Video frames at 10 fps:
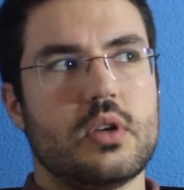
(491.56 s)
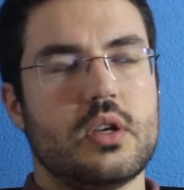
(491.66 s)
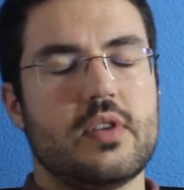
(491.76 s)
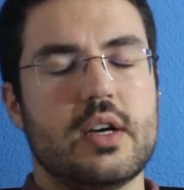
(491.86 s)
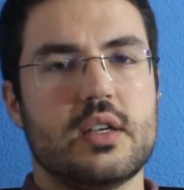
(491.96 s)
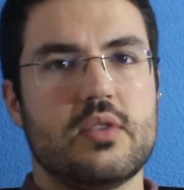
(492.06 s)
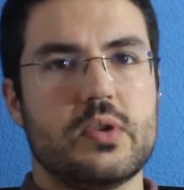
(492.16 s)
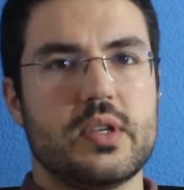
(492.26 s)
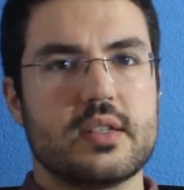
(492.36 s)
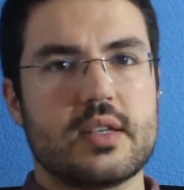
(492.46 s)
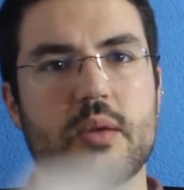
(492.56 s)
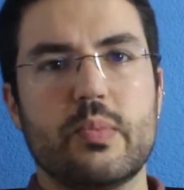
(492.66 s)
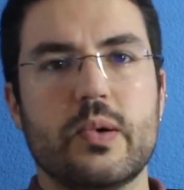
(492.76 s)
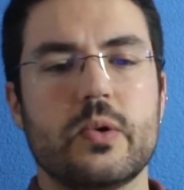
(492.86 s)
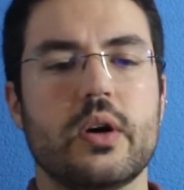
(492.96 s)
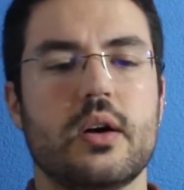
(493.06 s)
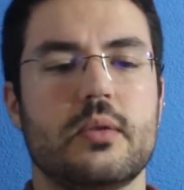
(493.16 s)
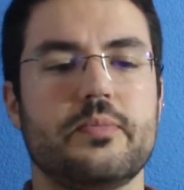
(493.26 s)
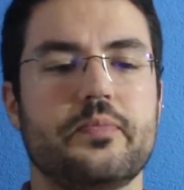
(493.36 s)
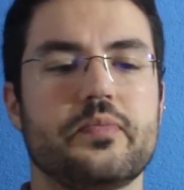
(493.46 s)
if I give you an example,
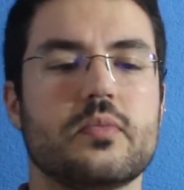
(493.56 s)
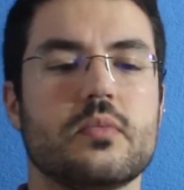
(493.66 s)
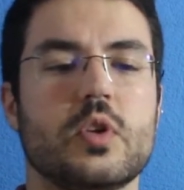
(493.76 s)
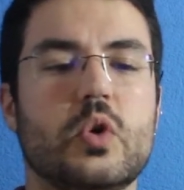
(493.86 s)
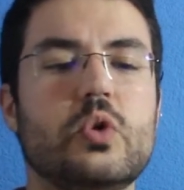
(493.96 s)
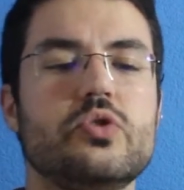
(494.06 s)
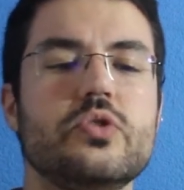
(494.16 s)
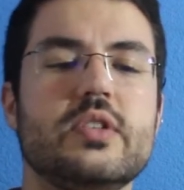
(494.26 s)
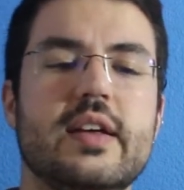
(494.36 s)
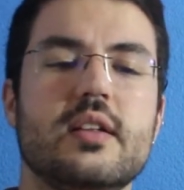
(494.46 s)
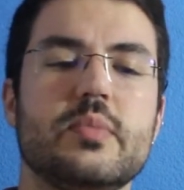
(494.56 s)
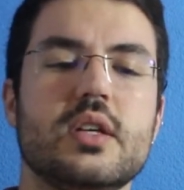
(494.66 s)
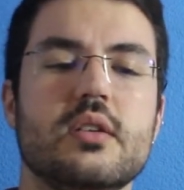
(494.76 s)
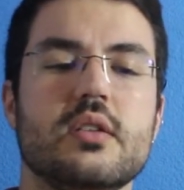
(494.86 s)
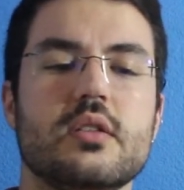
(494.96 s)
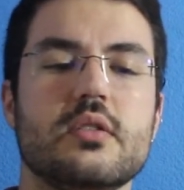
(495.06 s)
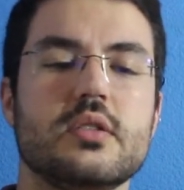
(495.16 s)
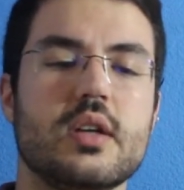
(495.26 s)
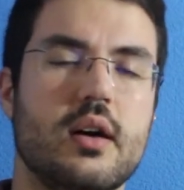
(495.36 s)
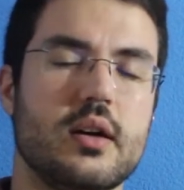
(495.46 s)
could you tell me the
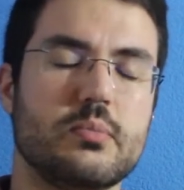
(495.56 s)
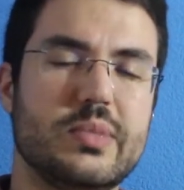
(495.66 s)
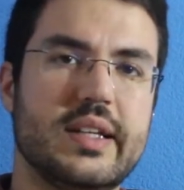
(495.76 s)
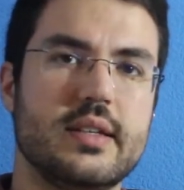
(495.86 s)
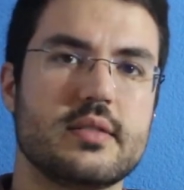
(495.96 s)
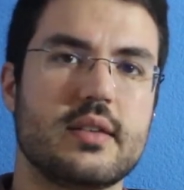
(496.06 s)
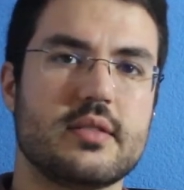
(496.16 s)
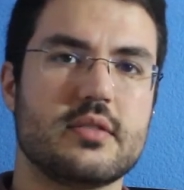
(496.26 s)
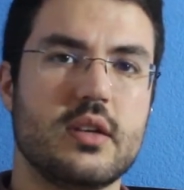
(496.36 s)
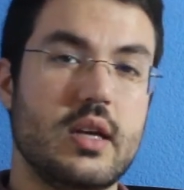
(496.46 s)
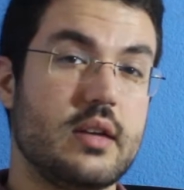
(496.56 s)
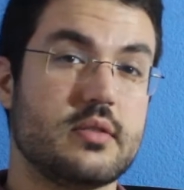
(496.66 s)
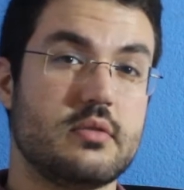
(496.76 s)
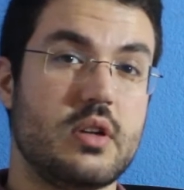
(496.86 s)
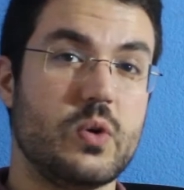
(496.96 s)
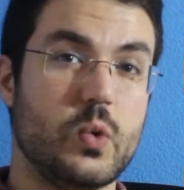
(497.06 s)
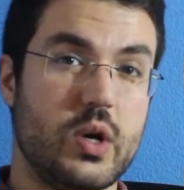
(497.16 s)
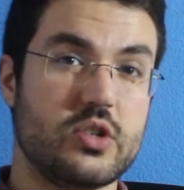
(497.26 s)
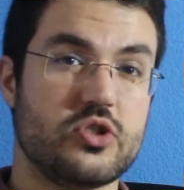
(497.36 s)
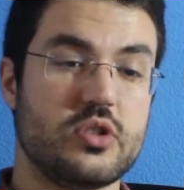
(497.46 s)
time, please? That's a yes/no
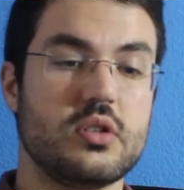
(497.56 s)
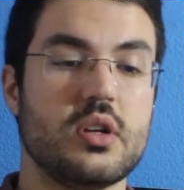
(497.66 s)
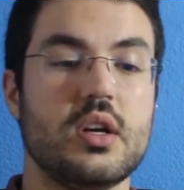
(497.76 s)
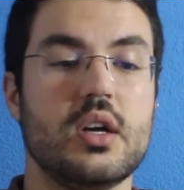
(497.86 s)
question.